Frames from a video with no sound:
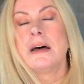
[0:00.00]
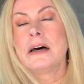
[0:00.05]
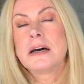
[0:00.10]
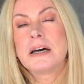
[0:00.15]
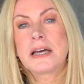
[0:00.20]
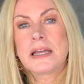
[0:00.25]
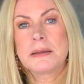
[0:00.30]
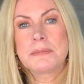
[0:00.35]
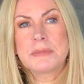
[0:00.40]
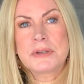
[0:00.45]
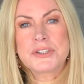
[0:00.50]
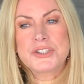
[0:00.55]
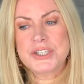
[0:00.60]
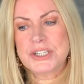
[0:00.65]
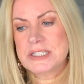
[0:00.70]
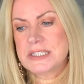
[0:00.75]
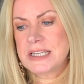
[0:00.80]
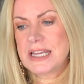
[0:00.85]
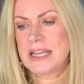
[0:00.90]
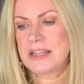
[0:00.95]
And she
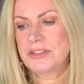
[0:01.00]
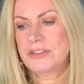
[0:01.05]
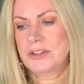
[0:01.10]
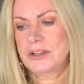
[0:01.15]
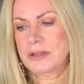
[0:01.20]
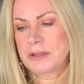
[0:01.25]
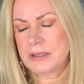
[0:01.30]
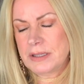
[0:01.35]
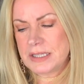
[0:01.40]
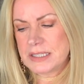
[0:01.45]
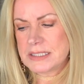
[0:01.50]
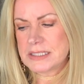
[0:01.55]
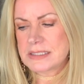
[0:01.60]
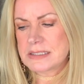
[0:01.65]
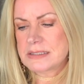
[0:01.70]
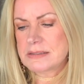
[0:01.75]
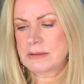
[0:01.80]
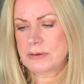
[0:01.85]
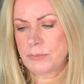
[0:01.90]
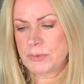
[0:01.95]
said that
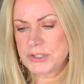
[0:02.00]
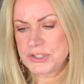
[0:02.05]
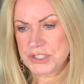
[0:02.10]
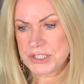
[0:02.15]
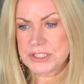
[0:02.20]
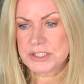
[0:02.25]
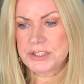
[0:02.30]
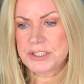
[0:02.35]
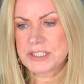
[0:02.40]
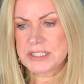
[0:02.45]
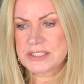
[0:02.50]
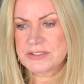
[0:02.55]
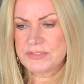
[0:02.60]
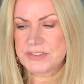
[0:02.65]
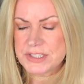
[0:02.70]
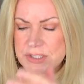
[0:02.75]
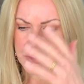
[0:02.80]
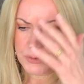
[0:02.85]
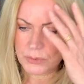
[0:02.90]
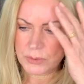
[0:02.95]
it's, when she did this
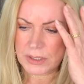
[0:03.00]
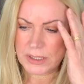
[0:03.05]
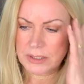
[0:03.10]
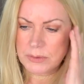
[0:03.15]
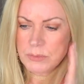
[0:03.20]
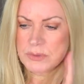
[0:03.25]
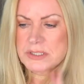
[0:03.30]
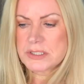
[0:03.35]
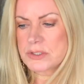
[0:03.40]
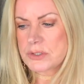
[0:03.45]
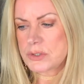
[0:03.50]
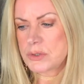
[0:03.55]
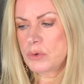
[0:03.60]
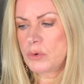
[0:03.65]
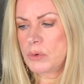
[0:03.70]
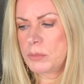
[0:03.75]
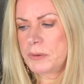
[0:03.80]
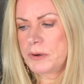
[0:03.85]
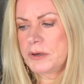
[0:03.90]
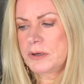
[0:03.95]
video, it was
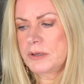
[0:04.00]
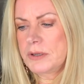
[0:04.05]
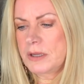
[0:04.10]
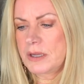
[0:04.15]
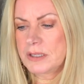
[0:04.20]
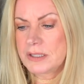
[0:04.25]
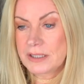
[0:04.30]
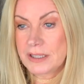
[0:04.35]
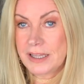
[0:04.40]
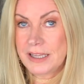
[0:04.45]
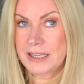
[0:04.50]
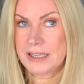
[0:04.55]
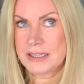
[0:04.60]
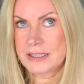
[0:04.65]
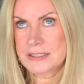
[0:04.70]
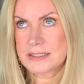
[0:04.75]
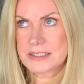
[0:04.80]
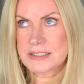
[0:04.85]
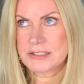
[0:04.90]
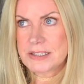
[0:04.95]
October, unlike
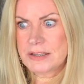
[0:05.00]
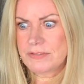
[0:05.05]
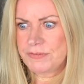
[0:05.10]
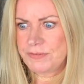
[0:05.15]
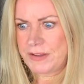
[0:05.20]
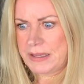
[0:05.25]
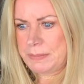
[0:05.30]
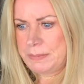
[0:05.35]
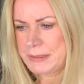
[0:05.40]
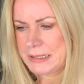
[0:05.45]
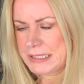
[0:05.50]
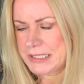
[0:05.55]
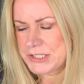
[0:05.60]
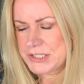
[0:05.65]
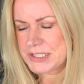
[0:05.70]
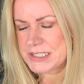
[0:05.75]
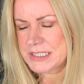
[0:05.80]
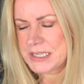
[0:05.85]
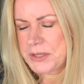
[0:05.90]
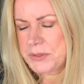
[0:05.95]
it's February
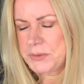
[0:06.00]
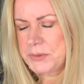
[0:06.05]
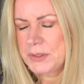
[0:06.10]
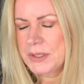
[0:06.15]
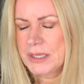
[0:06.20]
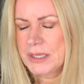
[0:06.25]
just now.